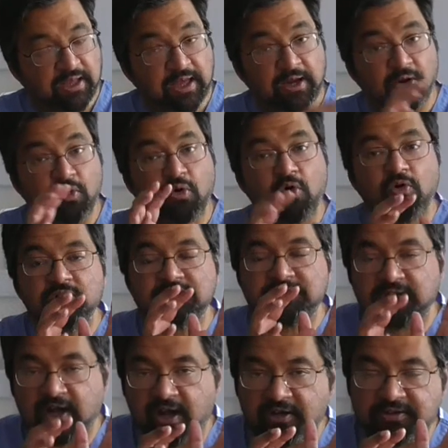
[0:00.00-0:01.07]
And all
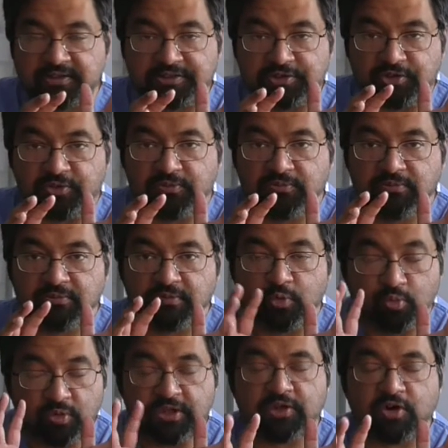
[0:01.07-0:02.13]
scar tissue
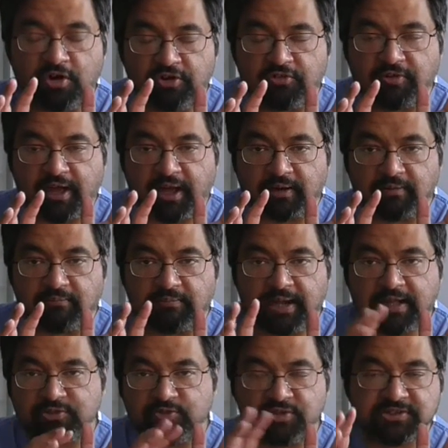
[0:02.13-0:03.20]
will contract.
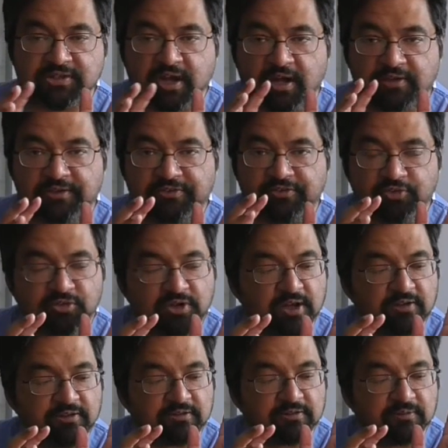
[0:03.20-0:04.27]
That's what scar tissue
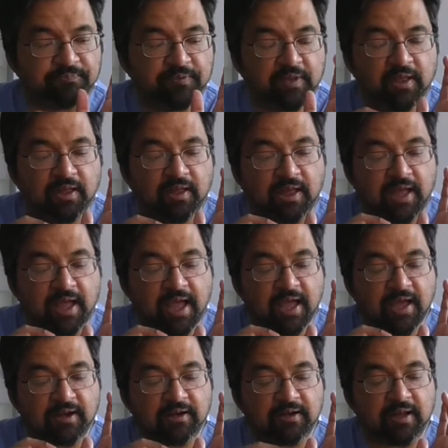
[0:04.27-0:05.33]
does.
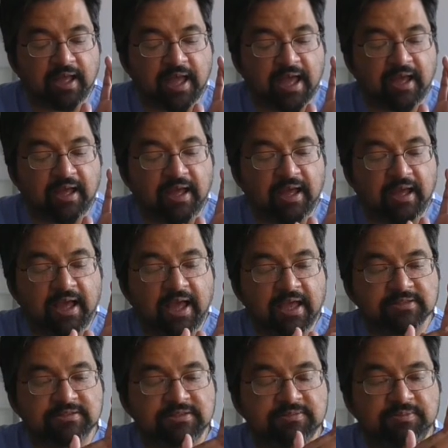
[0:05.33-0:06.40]
And
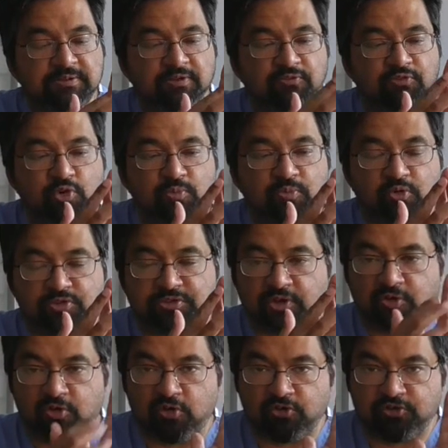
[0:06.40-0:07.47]
as this bit of rope goes
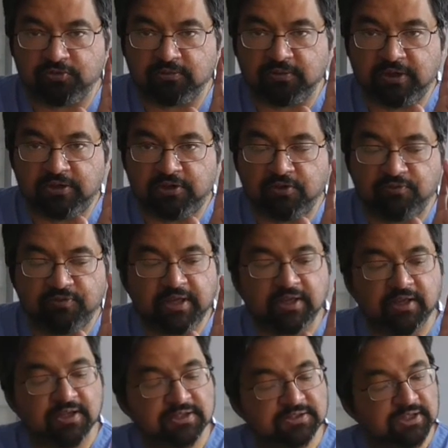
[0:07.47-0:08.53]
across into your
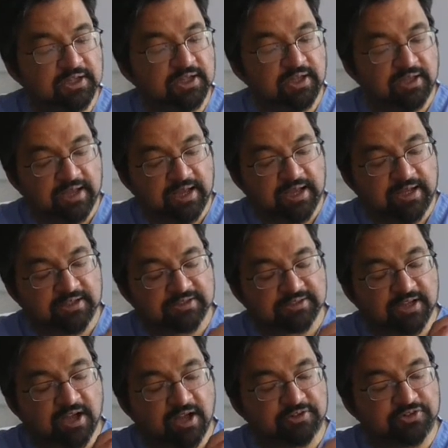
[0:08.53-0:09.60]
fingers, and the
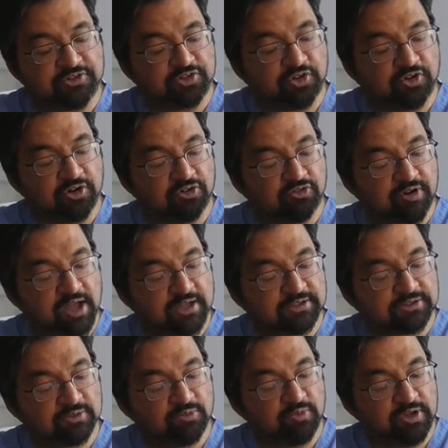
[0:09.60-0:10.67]
scar tissue
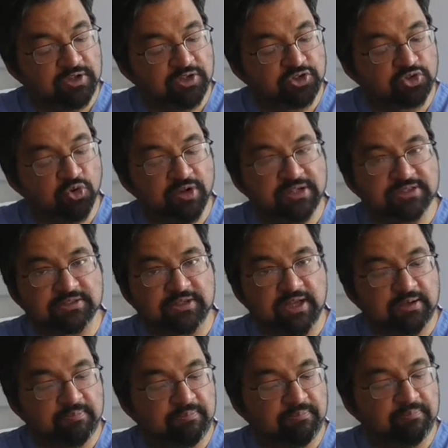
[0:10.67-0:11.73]
contracts. Well, your joints
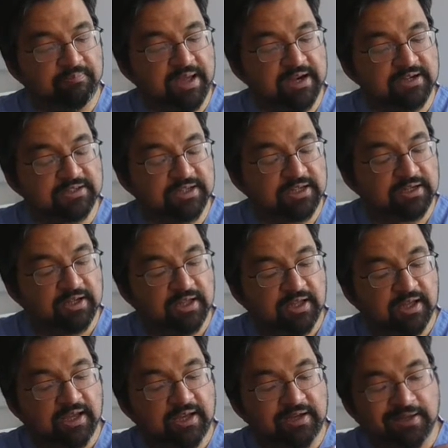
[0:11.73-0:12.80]
get bent in
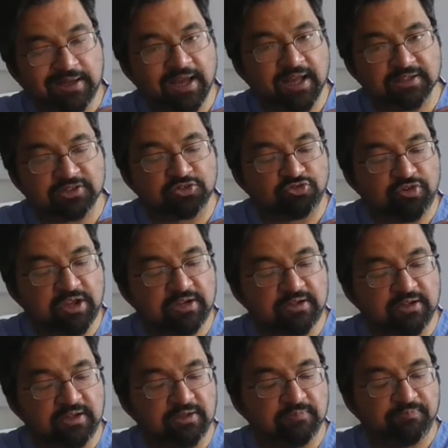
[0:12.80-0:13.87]
and you can't
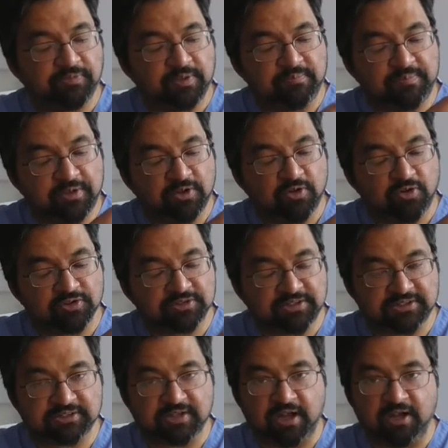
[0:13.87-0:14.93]
straighten it because
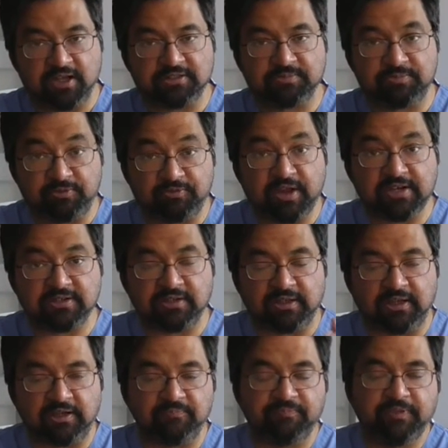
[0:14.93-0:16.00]
the scar is
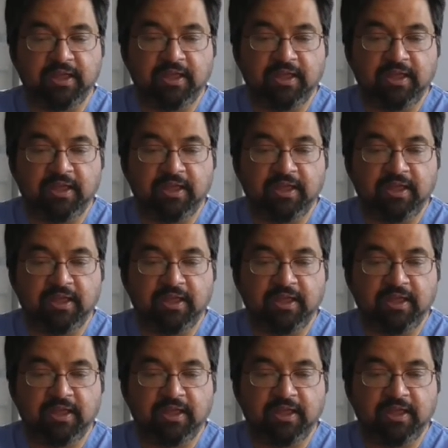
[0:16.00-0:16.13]
preventing it.